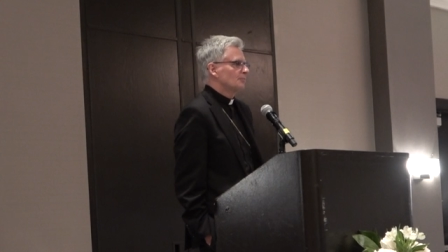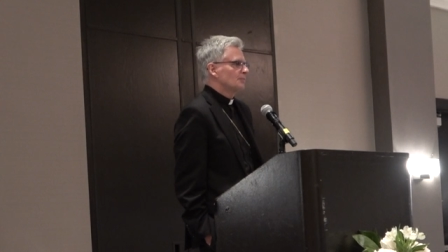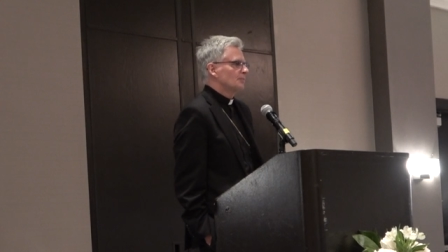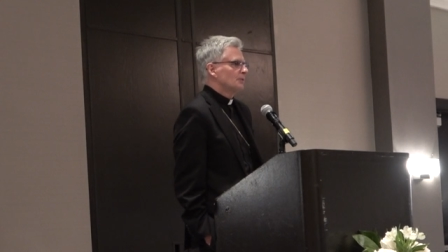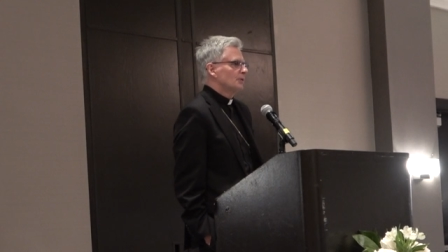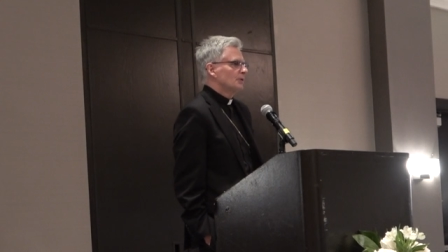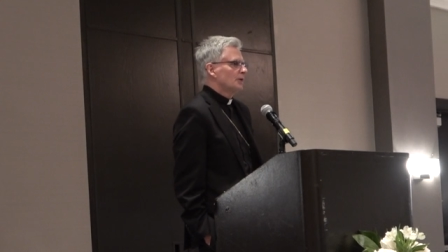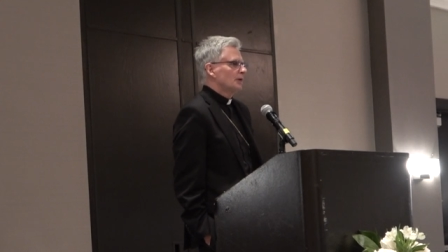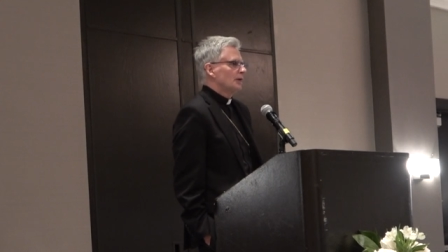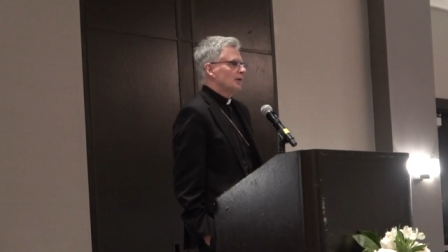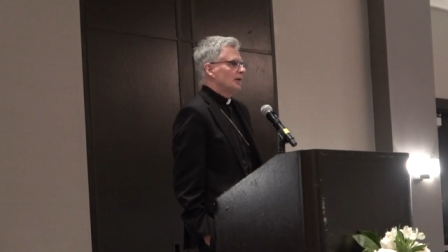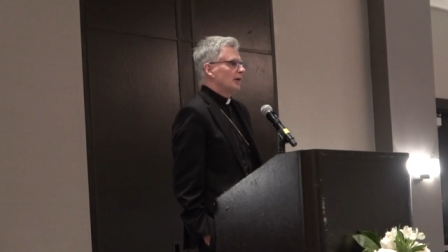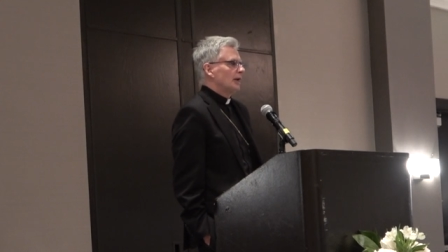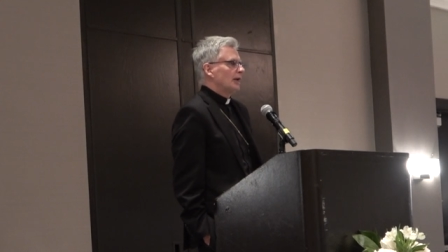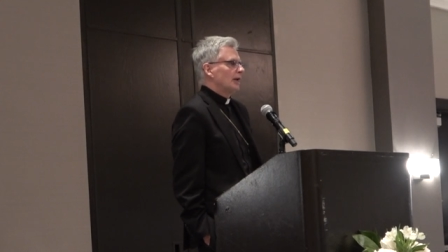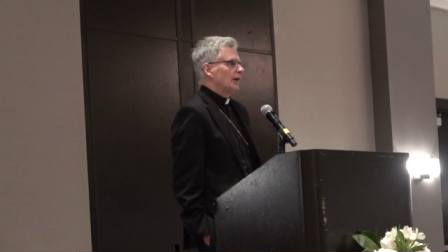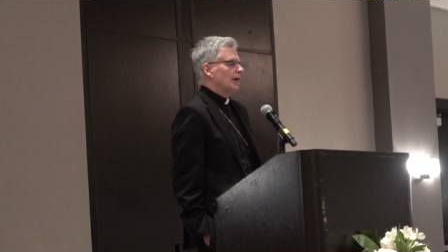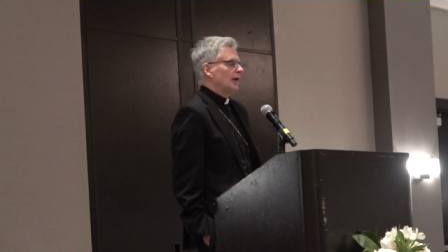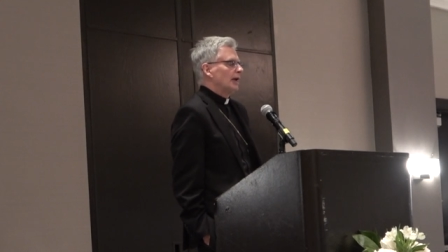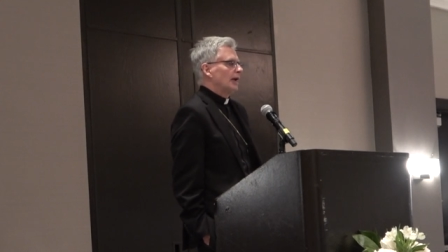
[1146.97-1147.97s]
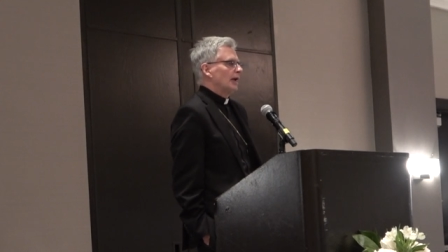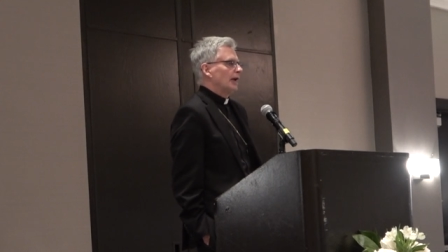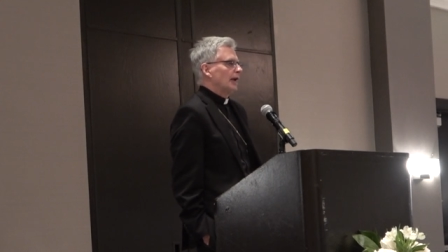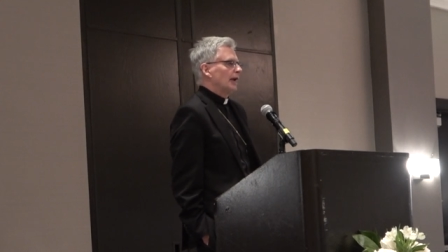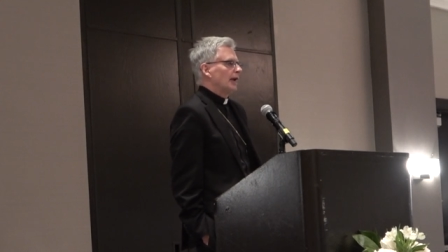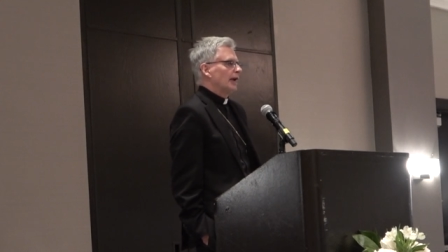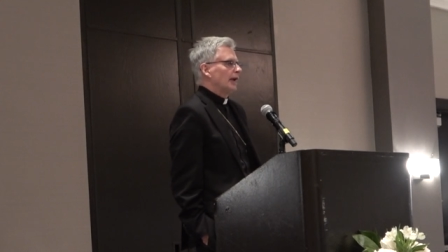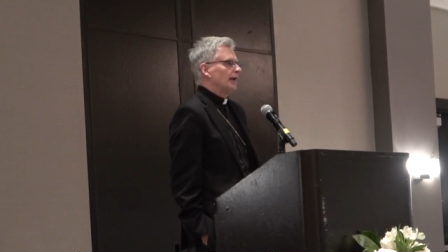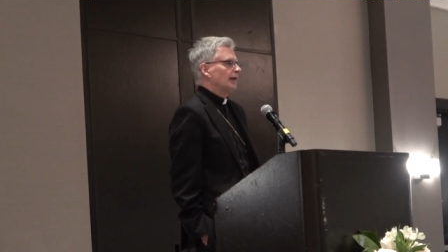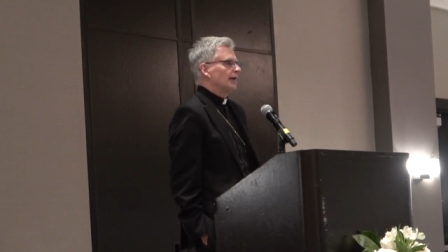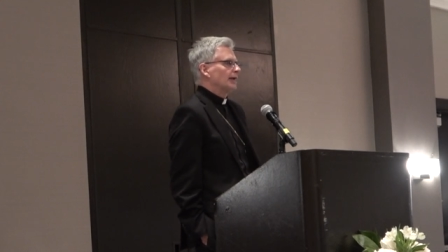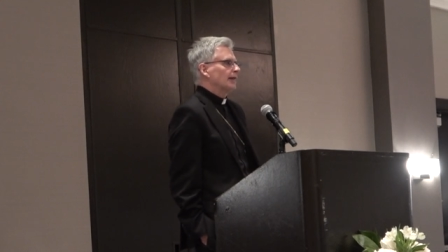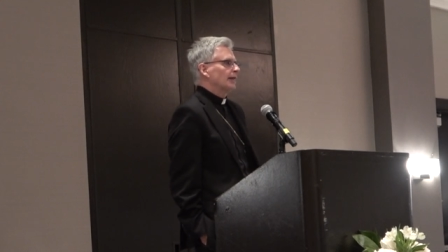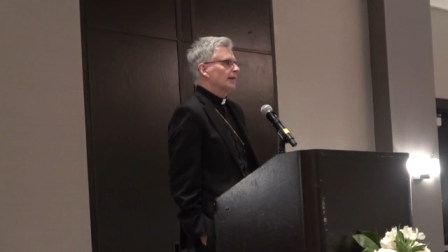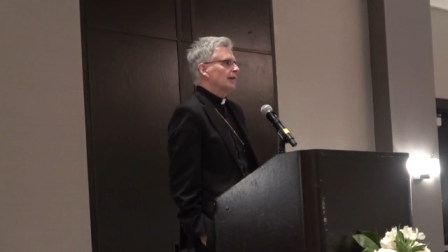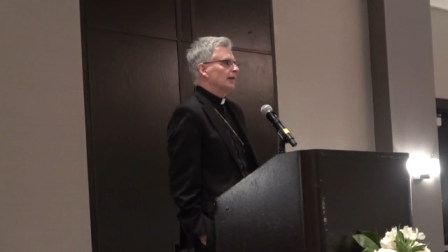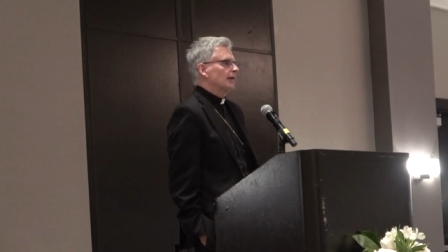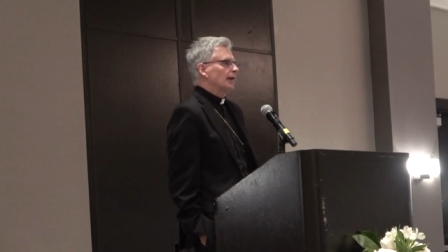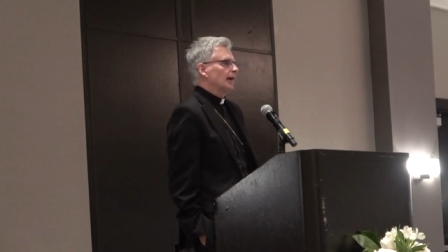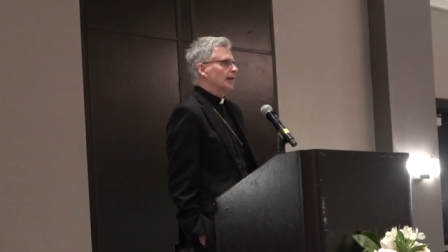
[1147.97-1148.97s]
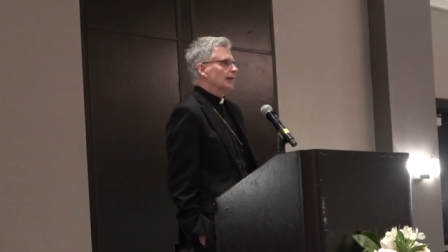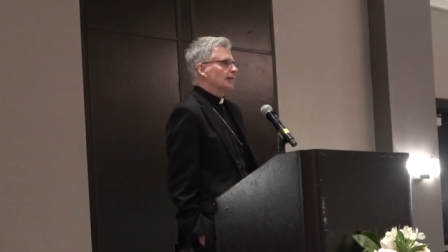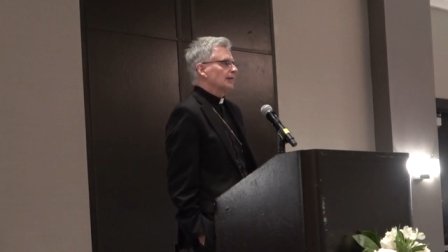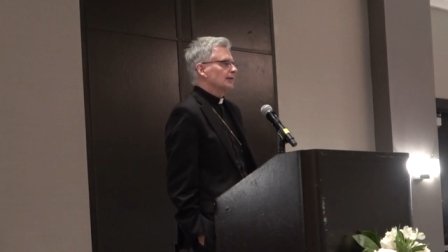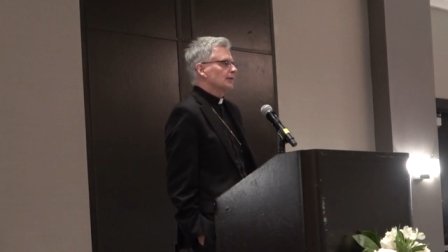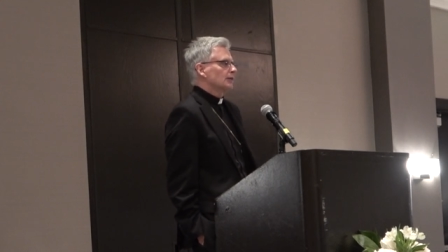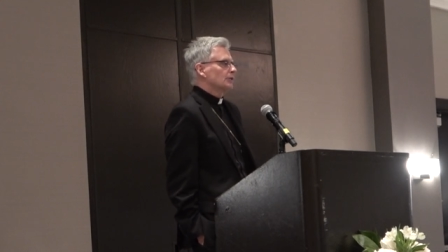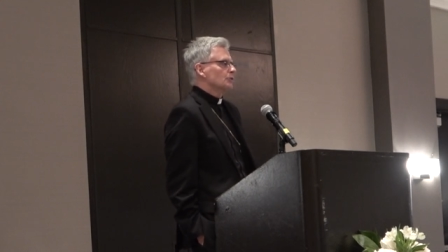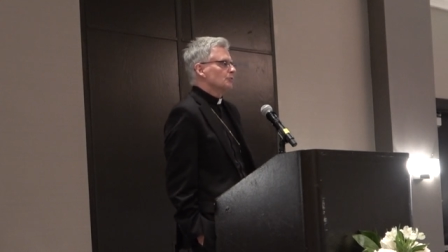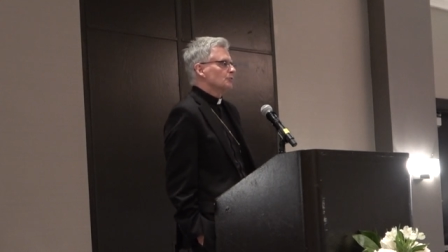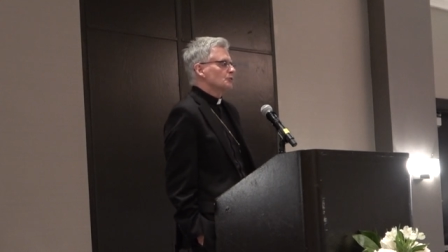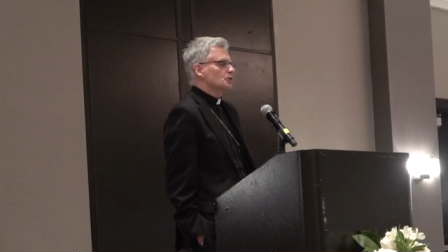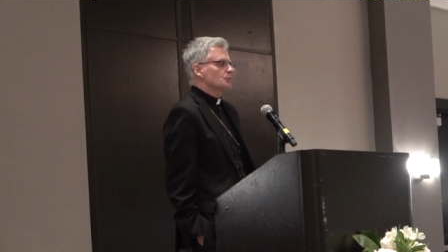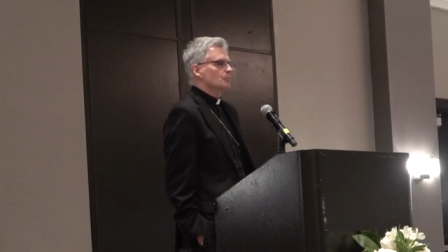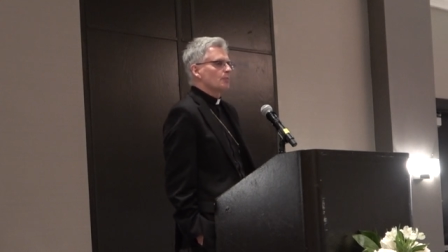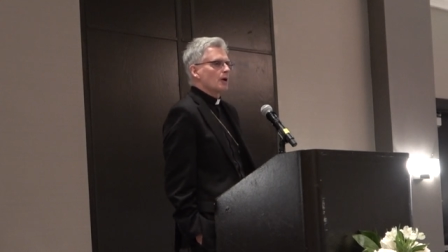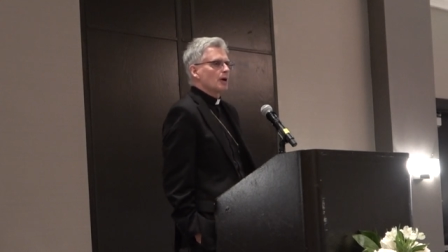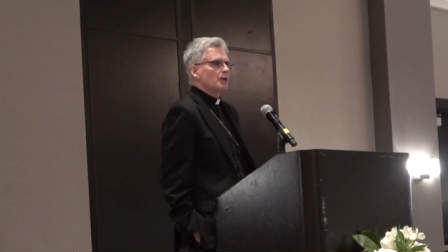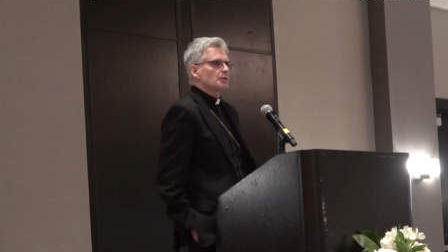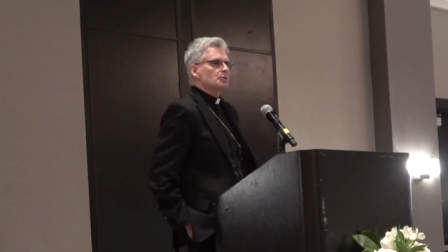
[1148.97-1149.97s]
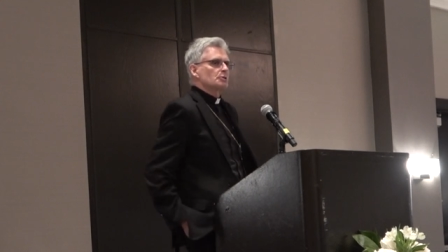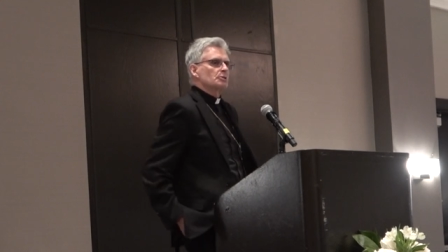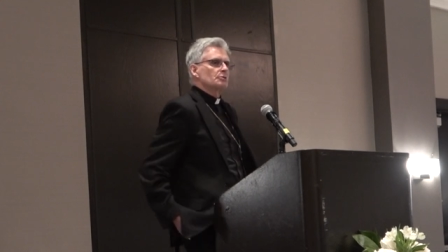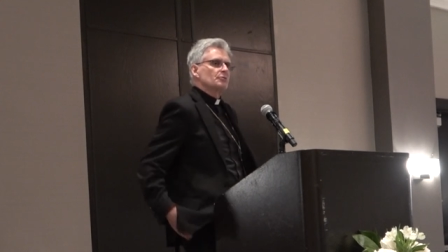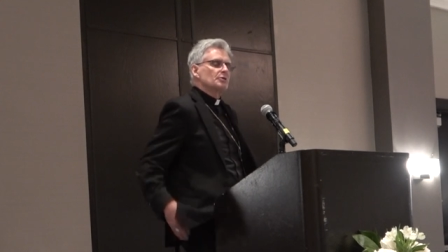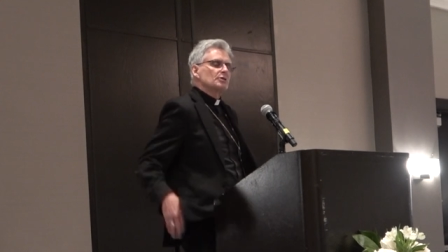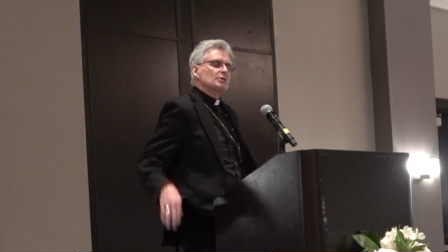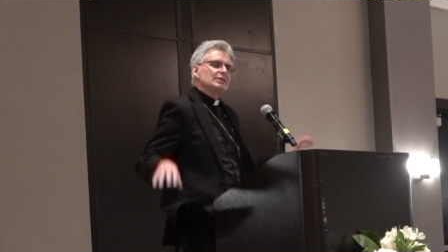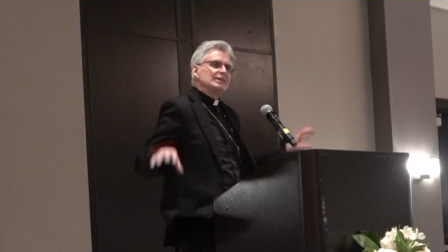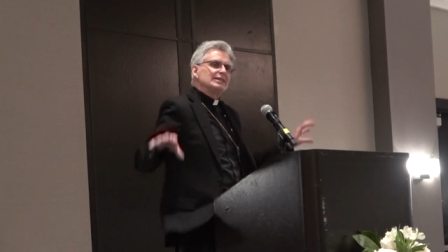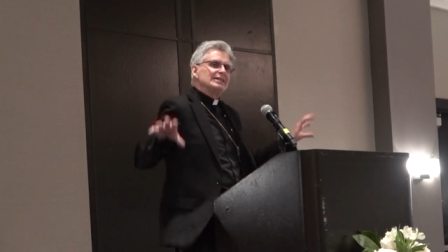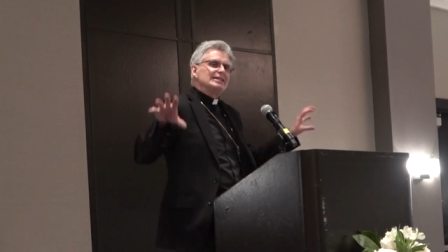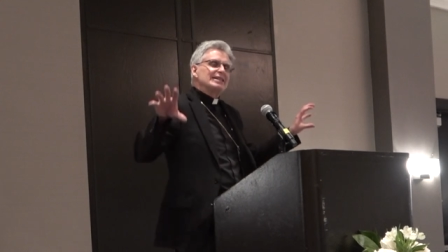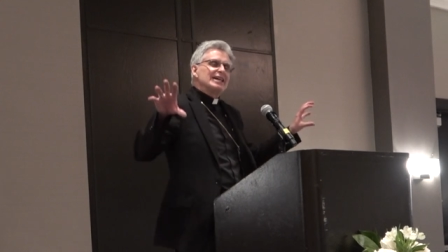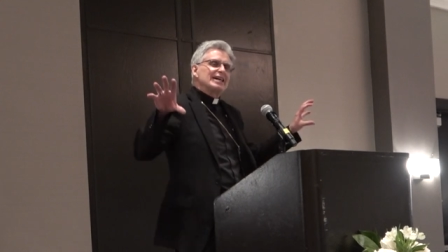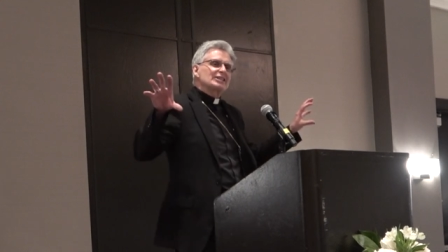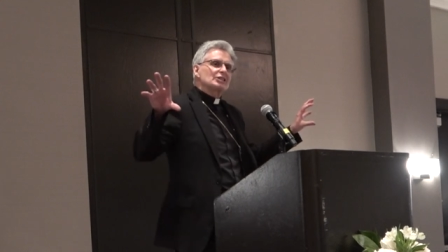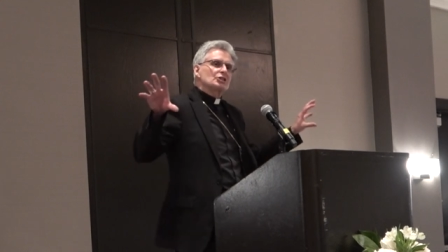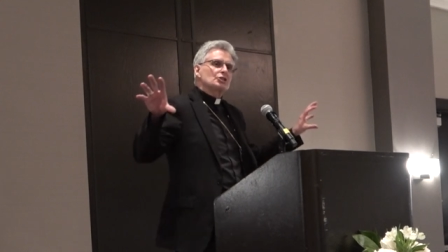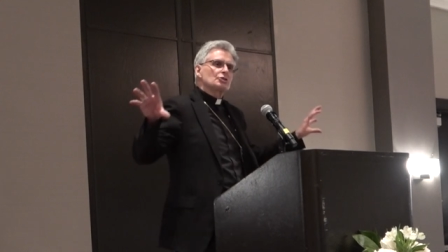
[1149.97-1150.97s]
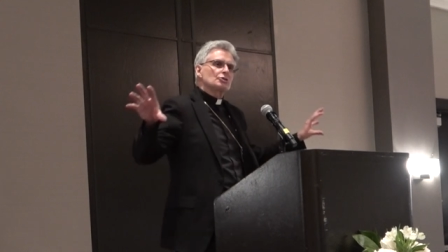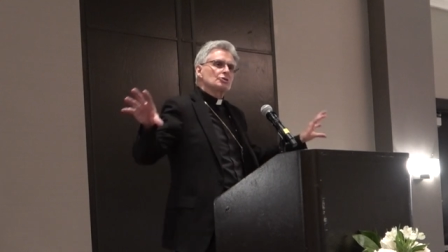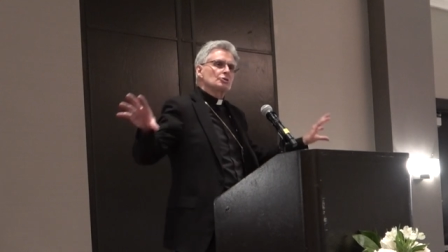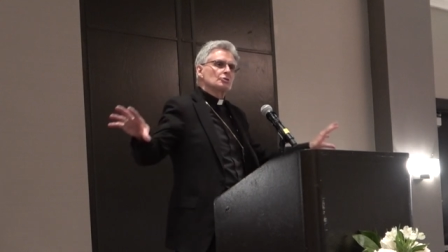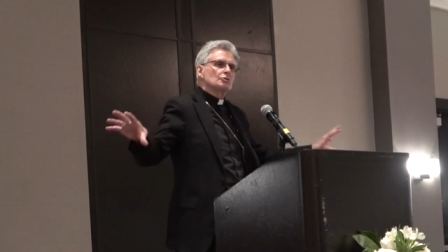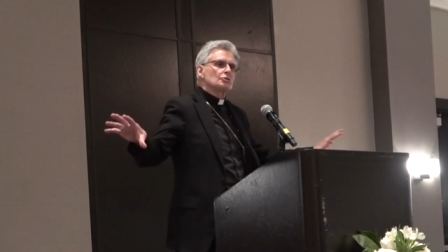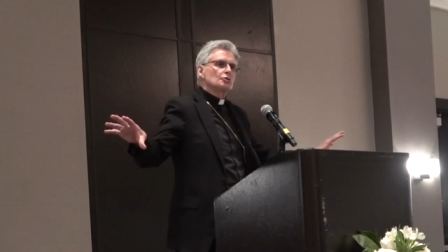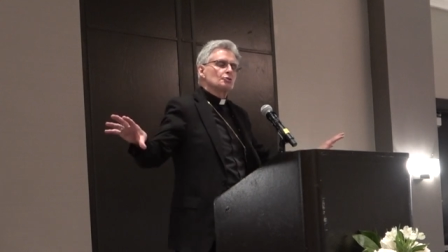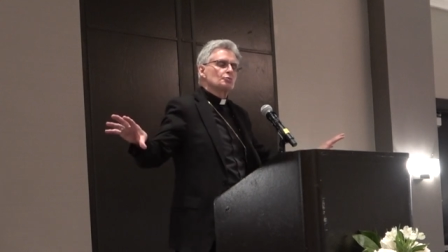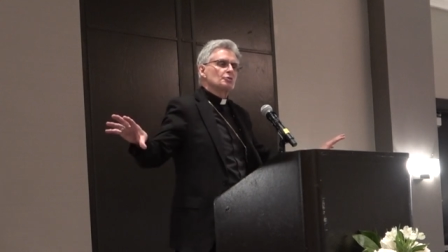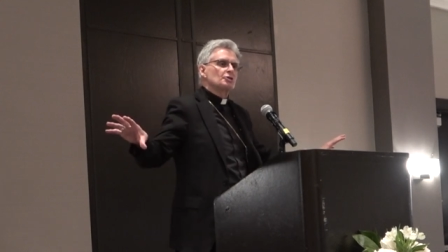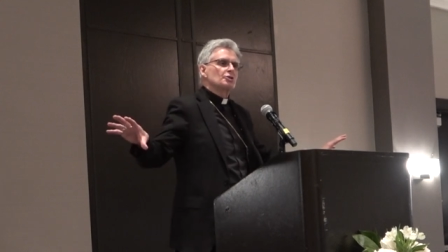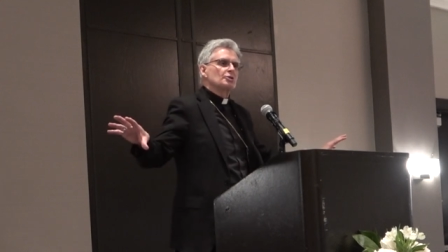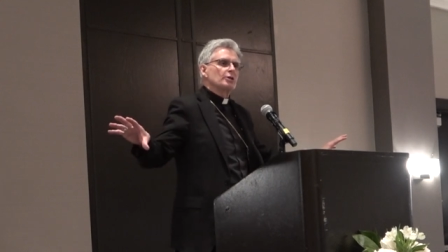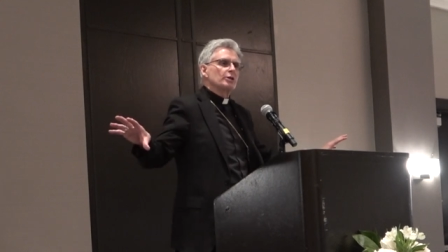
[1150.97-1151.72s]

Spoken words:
And I think the response of the externals was